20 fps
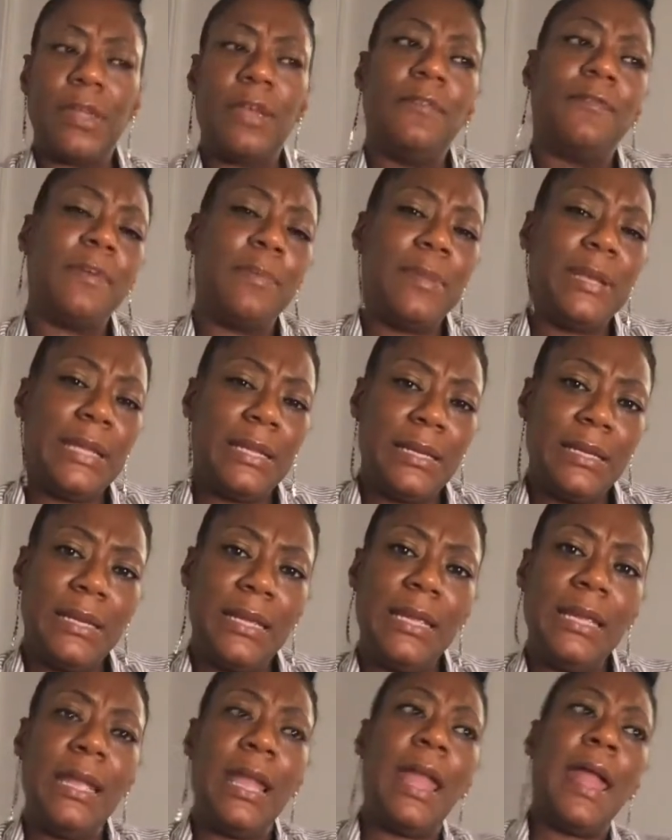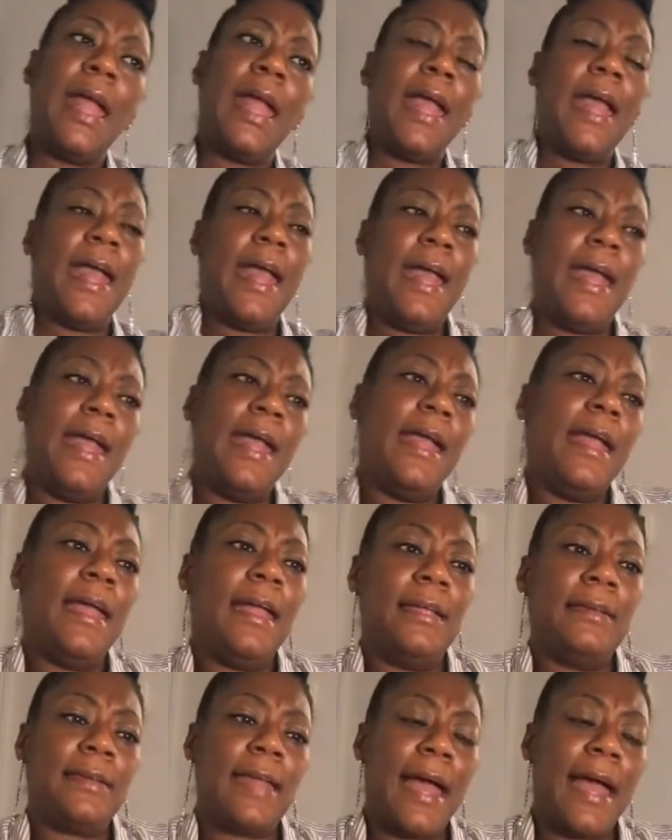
femininity and